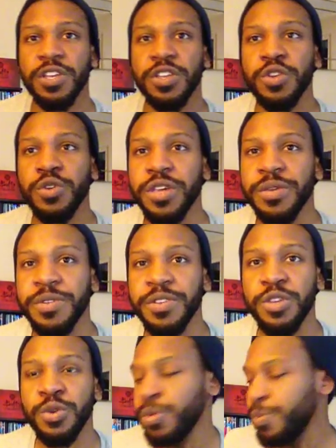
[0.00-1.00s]

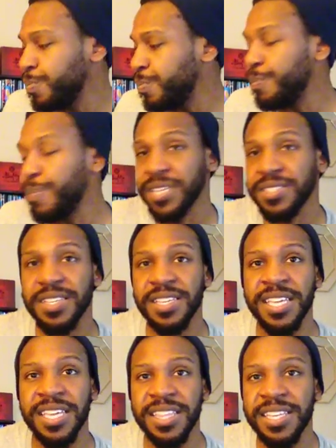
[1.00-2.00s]
You would basically
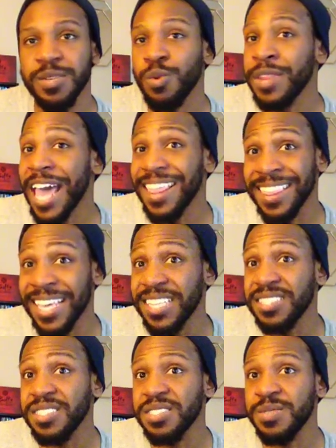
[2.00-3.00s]
get this, well, not
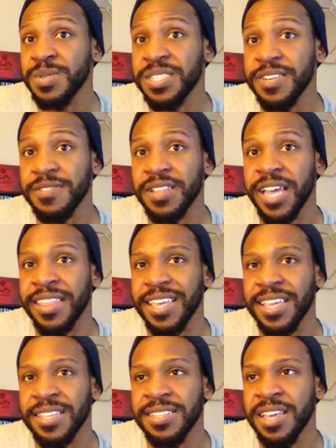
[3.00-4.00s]
this specifically. I
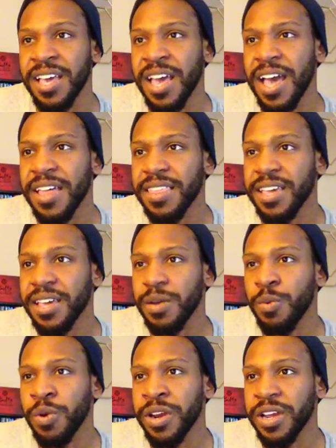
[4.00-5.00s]
think
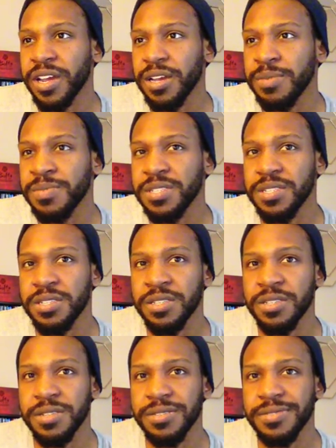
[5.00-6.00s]
when it comes to,